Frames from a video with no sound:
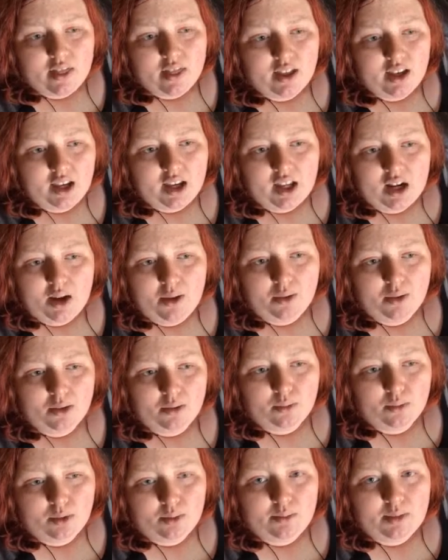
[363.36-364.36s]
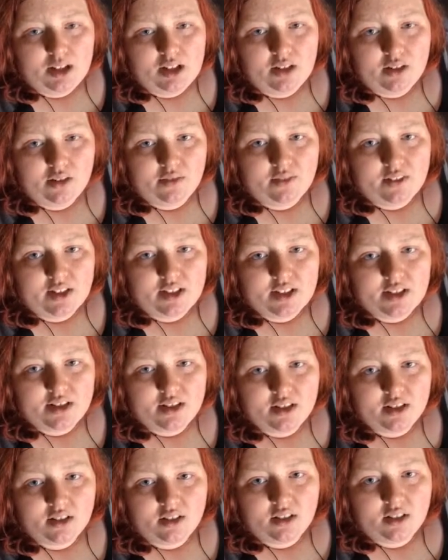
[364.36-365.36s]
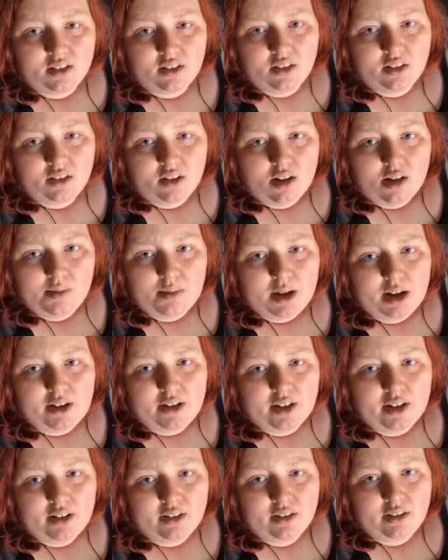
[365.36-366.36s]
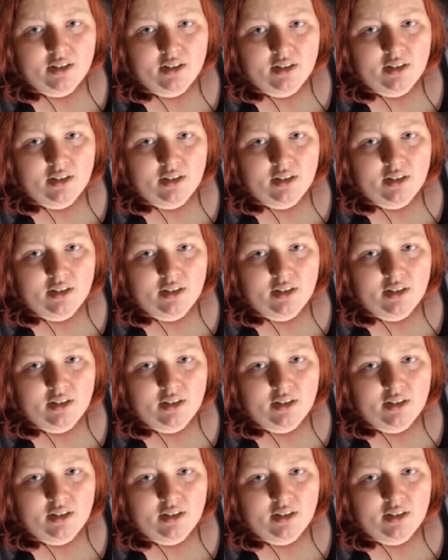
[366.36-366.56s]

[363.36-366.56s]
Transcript: I think anyone would be nervous about it.